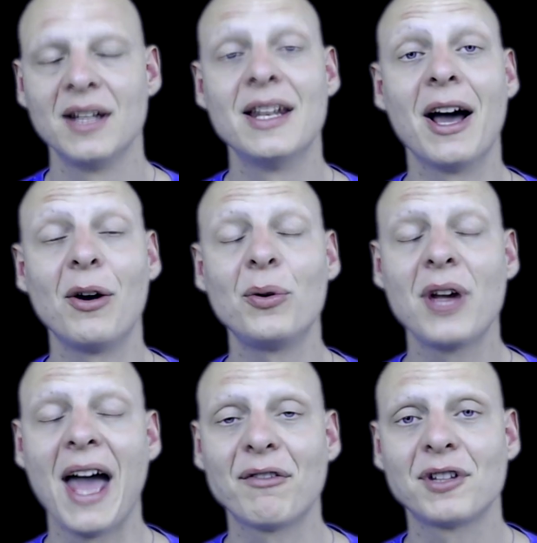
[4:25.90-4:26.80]
Now you
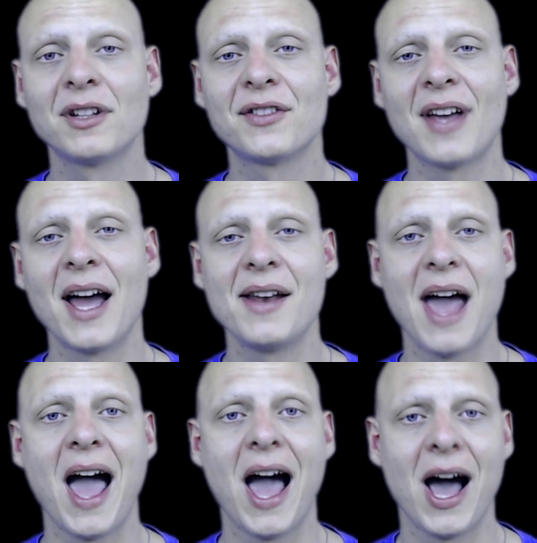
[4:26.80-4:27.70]
have to decide
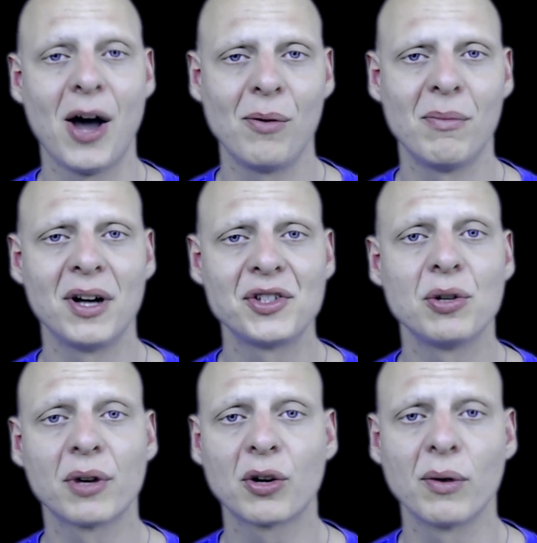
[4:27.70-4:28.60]
how much you
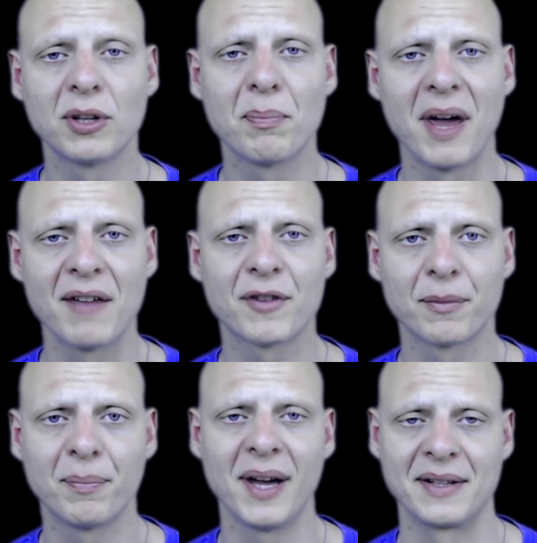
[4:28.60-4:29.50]
are going to pay for
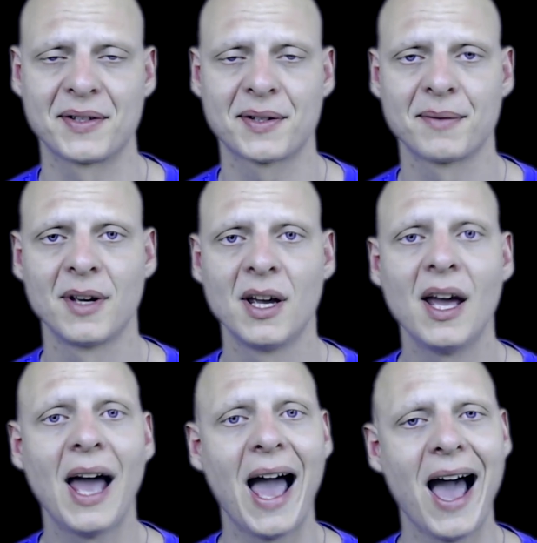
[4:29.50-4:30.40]
pets.
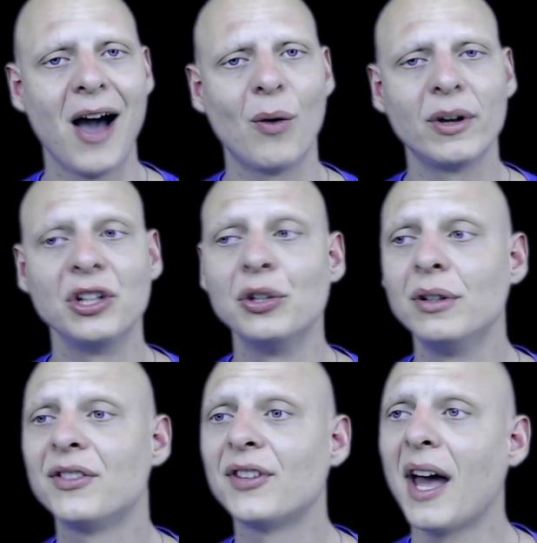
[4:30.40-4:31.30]
How are you
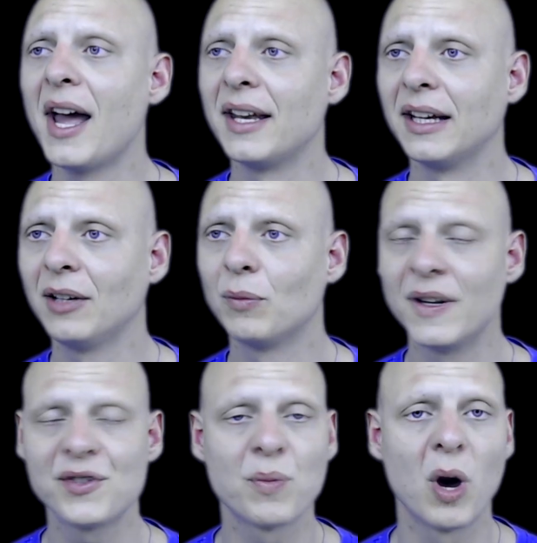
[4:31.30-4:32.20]
deciding
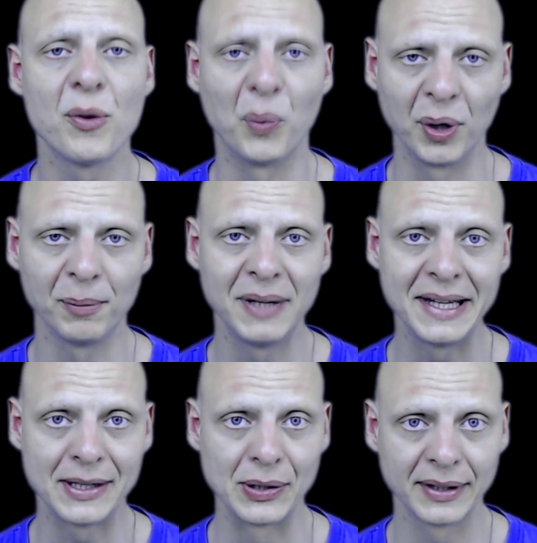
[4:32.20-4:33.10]
which one will be
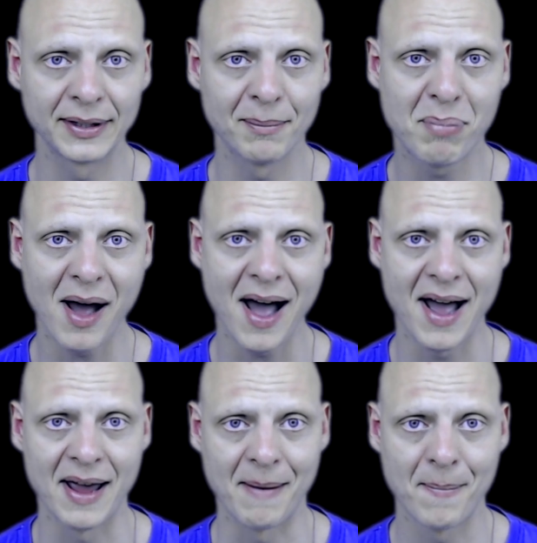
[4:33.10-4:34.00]
good to
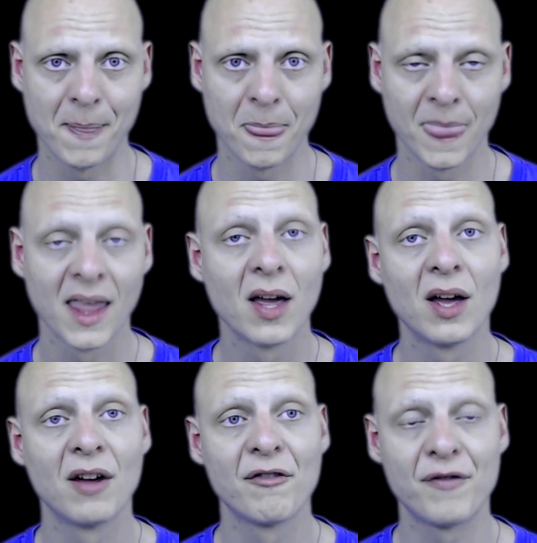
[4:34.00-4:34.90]
buy?
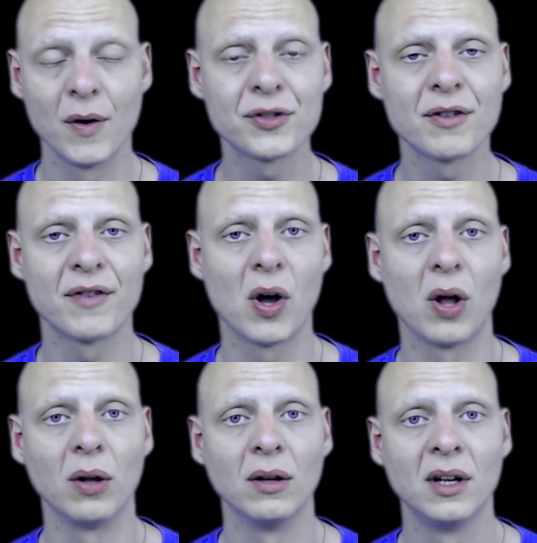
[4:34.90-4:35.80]
First of
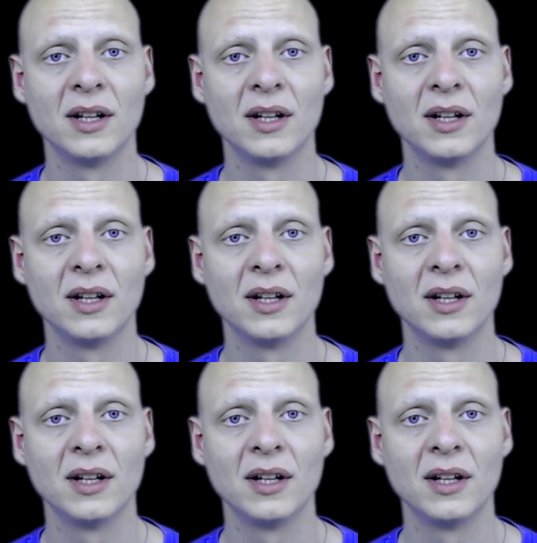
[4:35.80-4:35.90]
all,